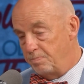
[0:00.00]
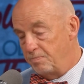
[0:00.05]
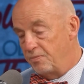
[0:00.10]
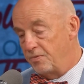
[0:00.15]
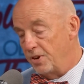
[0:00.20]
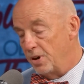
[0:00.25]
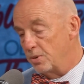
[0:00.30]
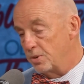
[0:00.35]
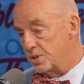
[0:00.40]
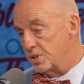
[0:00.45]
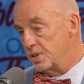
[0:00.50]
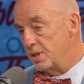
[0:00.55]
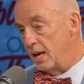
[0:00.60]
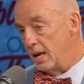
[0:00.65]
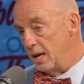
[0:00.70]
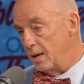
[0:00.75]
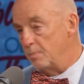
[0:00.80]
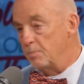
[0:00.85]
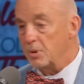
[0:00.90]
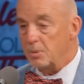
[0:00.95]
folks'
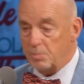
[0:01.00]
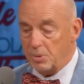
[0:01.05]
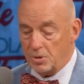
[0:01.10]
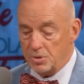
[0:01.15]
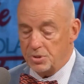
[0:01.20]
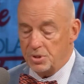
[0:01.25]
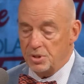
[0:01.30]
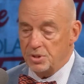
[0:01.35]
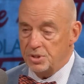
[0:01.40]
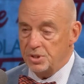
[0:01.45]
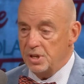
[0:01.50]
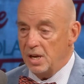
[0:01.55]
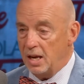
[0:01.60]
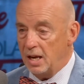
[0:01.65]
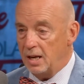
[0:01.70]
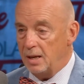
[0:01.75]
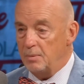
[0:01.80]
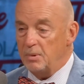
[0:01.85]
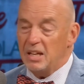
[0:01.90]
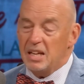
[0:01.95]
name, the person's
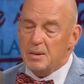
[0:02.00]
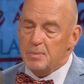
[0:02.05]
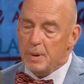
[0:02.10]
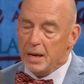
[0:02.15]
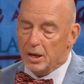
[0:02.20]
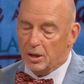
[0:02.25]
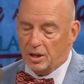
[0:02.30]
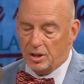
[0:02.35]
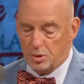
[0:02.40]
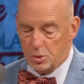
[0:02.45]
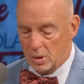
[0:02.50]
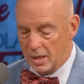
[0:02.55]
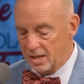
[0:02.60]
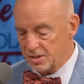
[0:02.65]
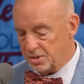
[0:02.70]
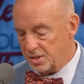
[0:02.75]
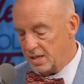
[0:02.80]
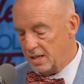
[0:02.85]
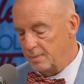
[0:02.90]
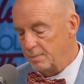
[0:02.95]
name, email
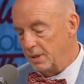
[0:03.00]
address,